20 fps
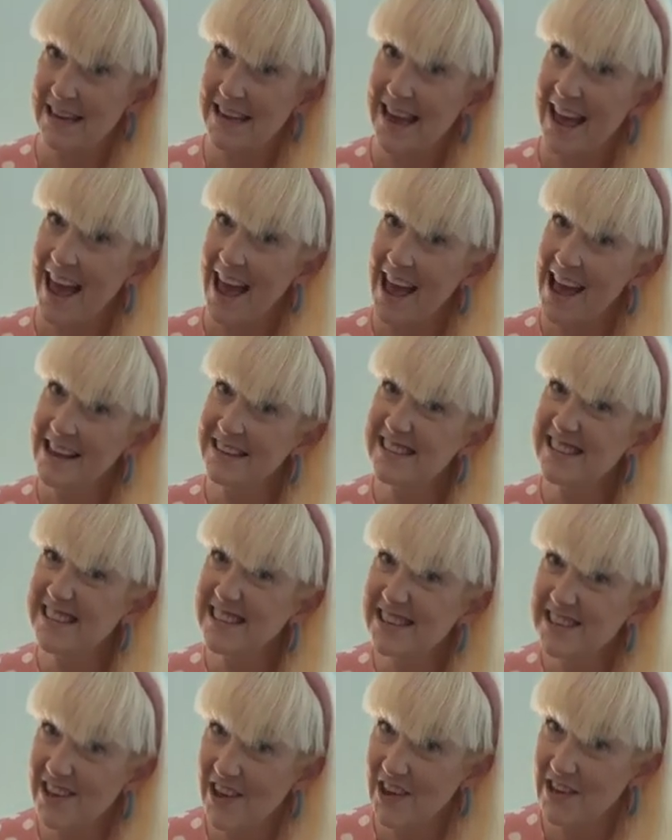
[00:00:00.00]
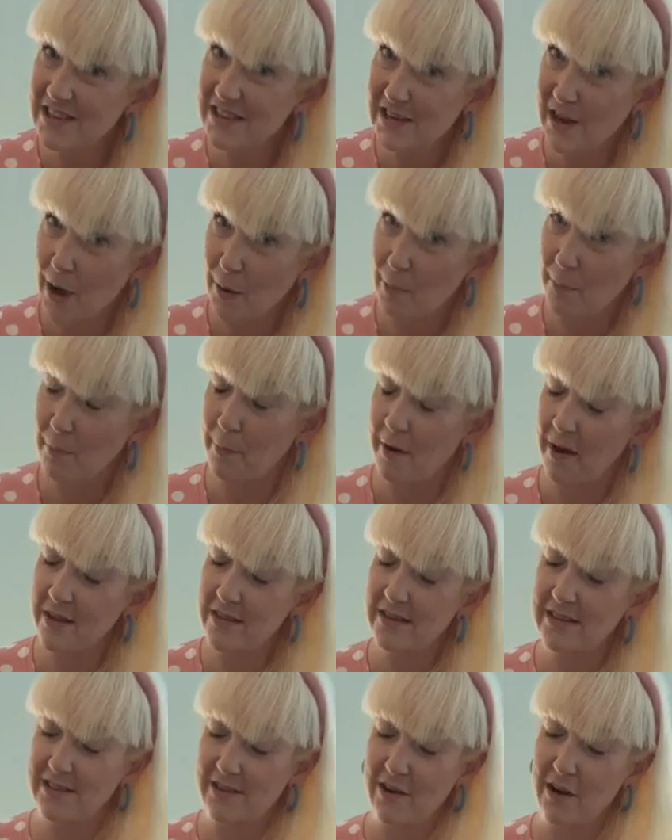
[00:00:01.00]
hadn't turned up by the
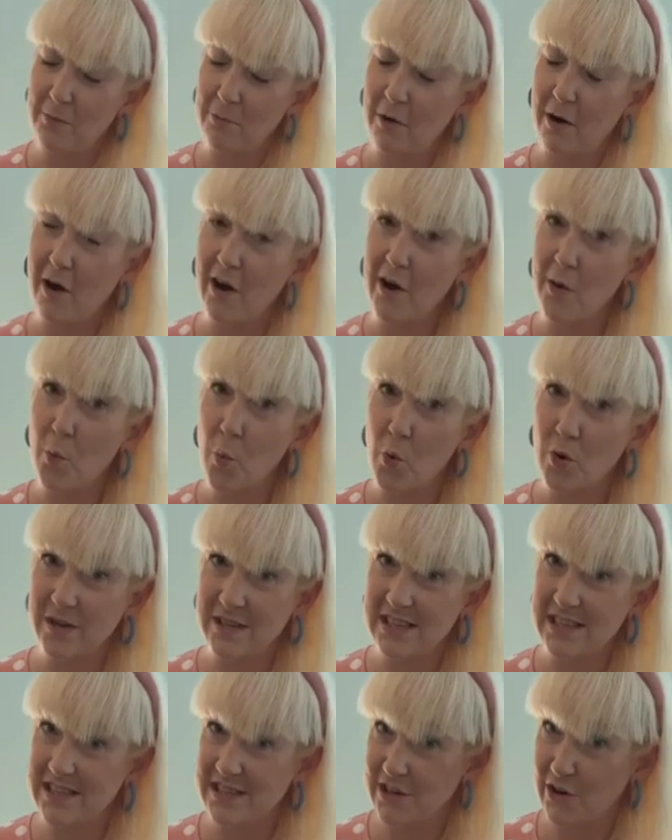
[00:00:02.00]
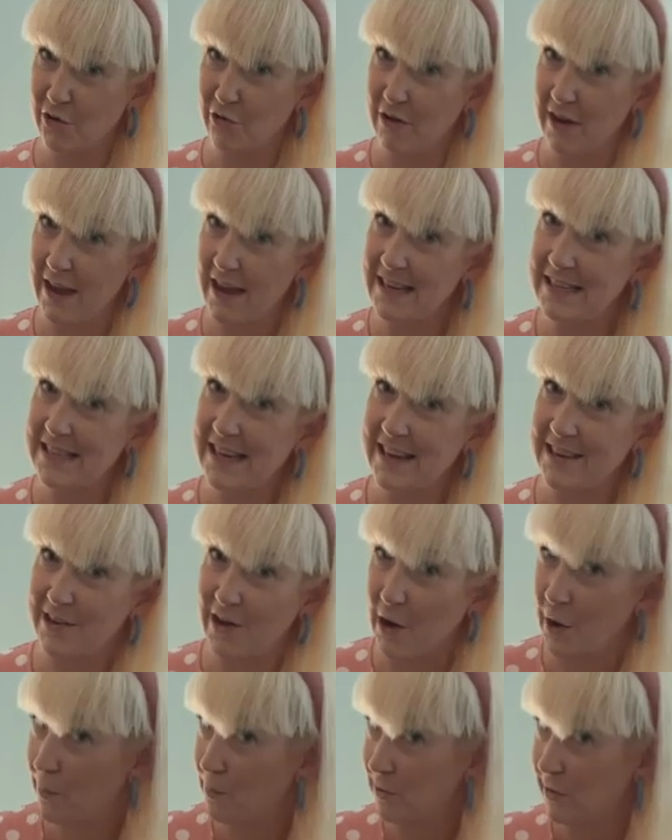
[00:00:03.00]
time I wanted to create and
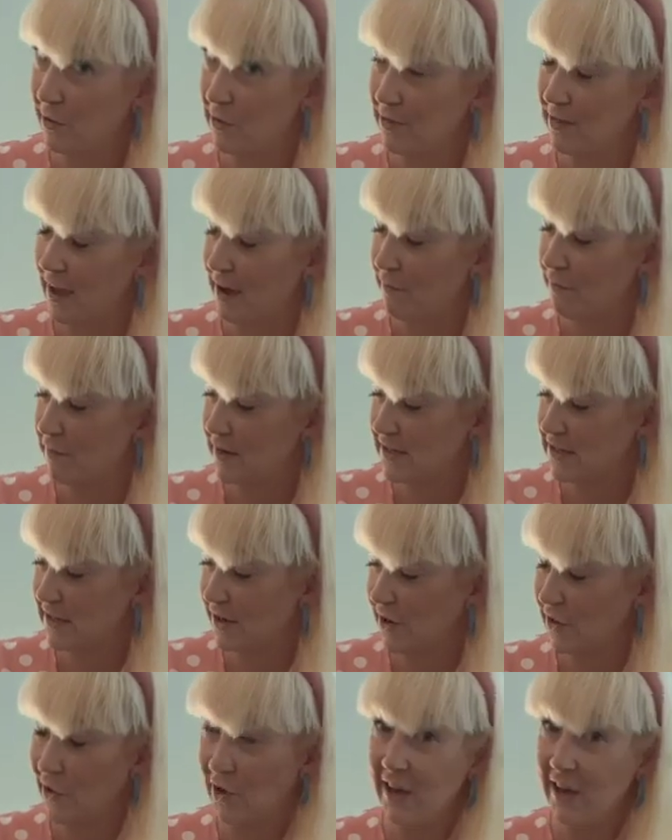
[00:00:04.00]
upload that video.